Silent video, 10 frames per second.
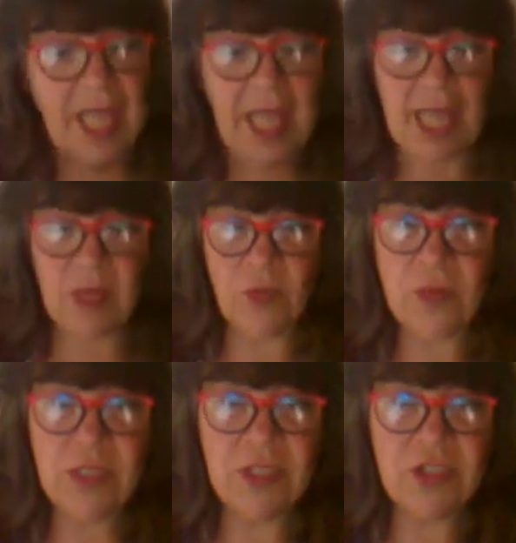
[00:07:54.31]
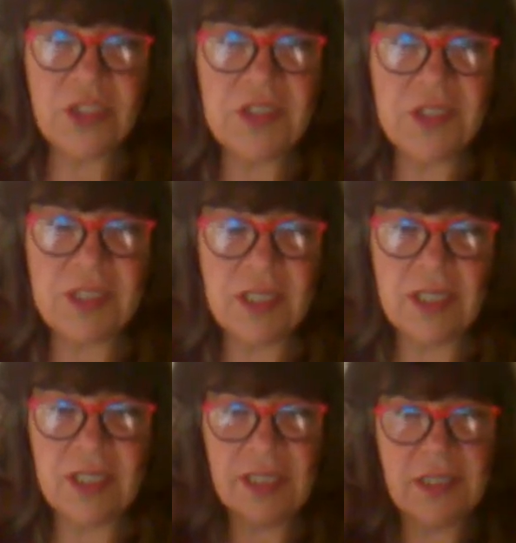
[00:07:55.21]
And we'll just
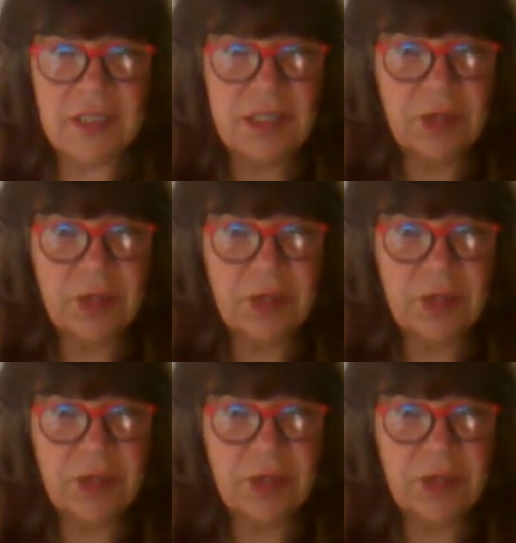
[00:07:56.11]
see